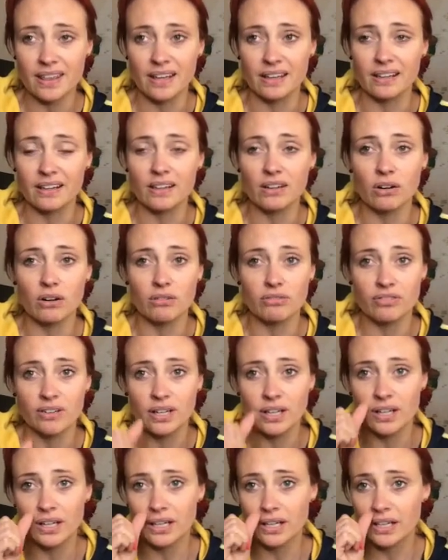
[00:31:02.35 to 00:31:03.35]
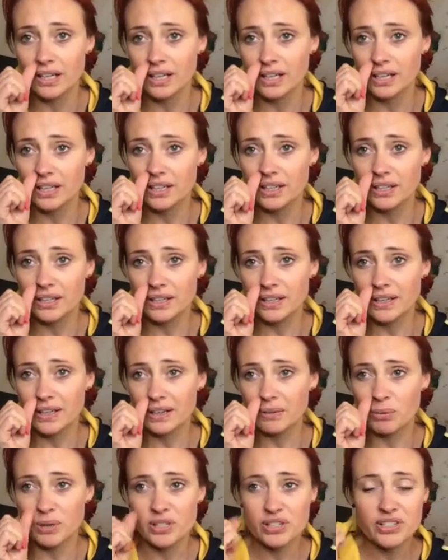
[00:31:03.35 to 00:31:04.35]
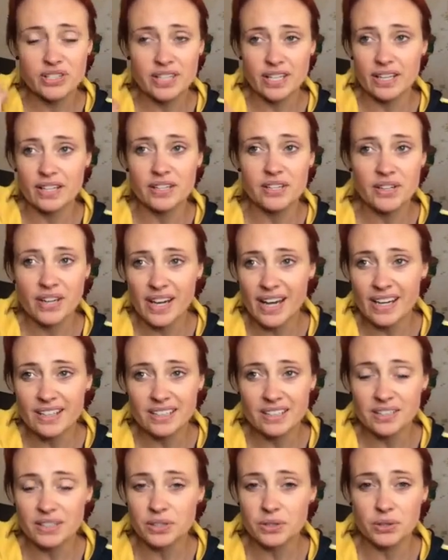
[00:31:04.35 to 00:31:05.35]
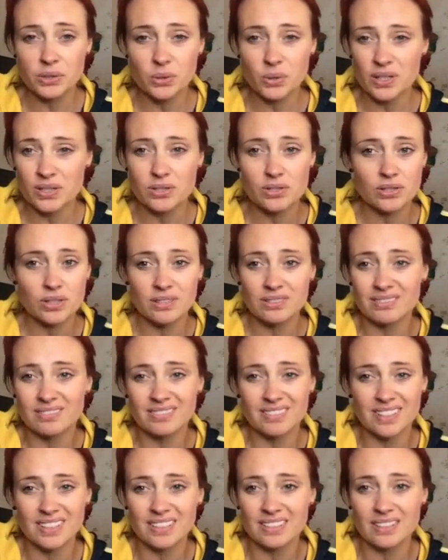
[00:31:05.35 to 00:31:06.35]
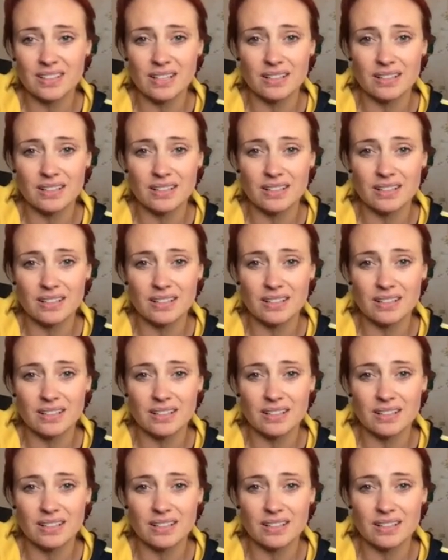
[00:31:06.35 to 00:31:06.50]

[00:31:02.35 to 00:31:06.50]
thing of, when you're sitting in your head asking you the question,